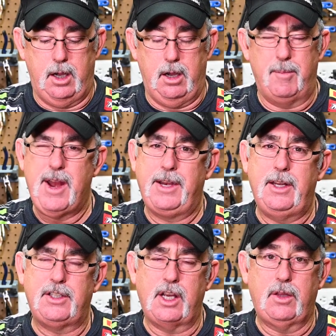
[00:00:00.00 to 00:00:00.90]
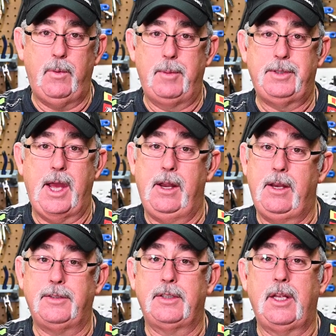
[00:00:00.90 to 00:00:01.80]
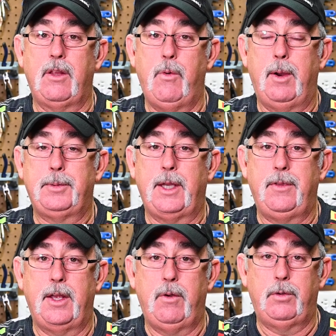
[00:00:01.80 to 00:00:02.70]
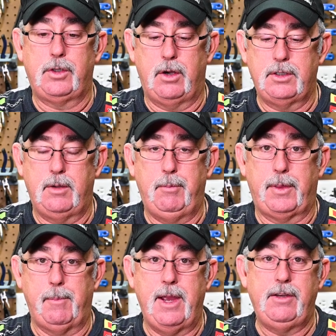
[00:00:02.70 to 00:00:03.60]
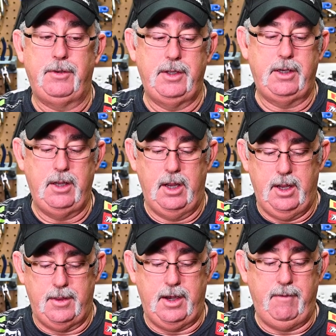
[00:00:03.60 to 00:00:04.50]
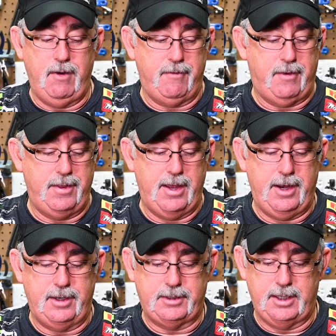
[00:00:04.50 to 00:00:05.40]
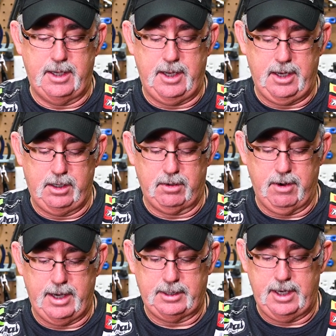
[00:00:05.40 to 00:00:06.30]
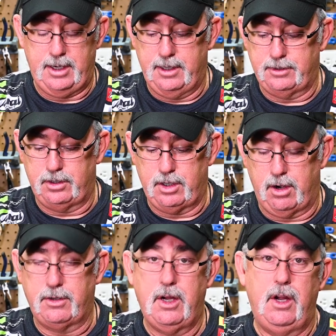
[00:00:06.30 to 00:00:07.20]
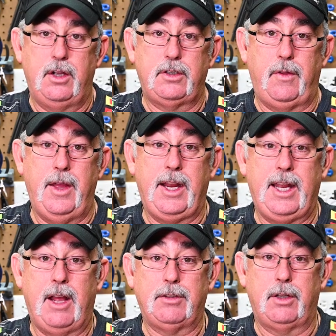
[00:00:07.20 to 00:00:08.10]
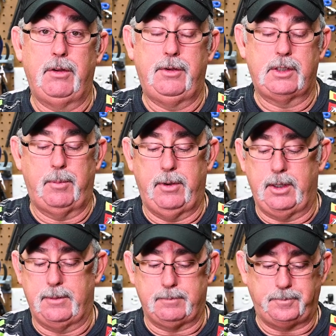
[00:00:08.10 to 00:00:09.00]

And I did check the website. It doesn't say on the website that it will charge it, but the manual did. They did verify that it's incorrect and it doesn't charge. So then again, I was a little disappointed,